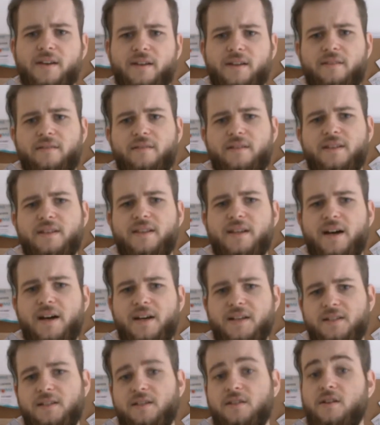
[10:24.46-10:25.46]
the
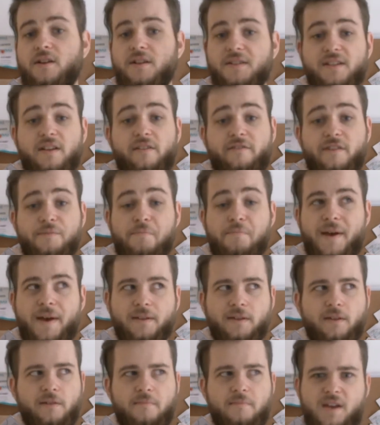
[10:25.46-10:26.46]
dice gods have
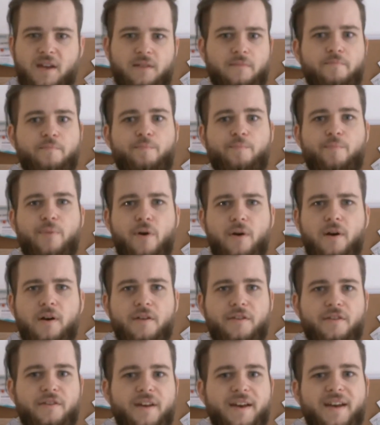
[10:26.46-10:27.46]
abandoned me at
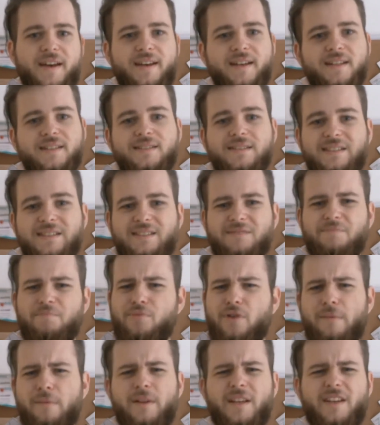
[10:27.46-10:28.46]
birth and
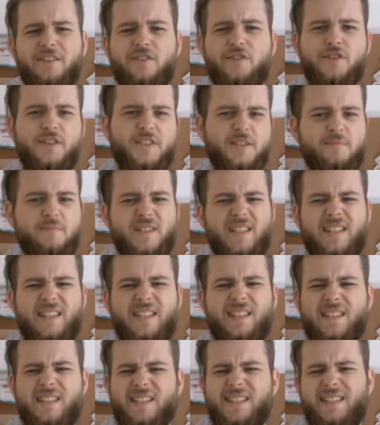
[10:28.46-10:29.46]
probably cursed me
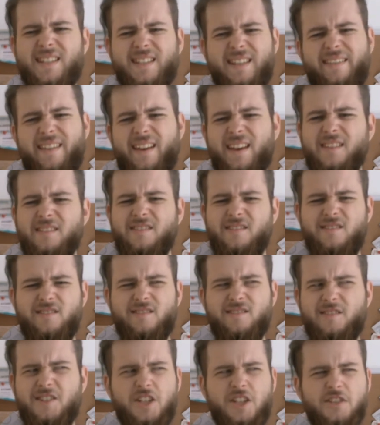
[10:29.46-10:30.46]
since then,
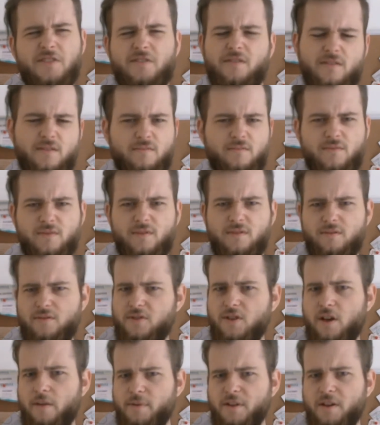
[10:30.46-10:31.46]
just to
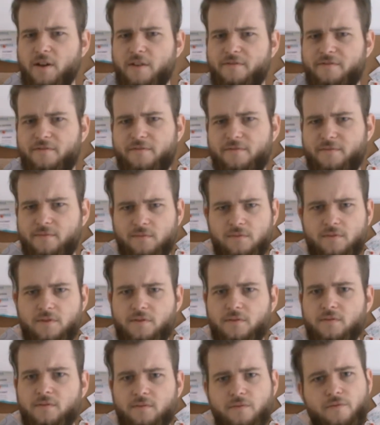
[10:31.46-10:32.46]
top it off, to
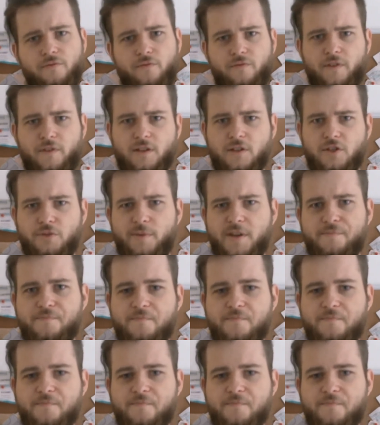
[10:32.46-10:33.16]
finish me.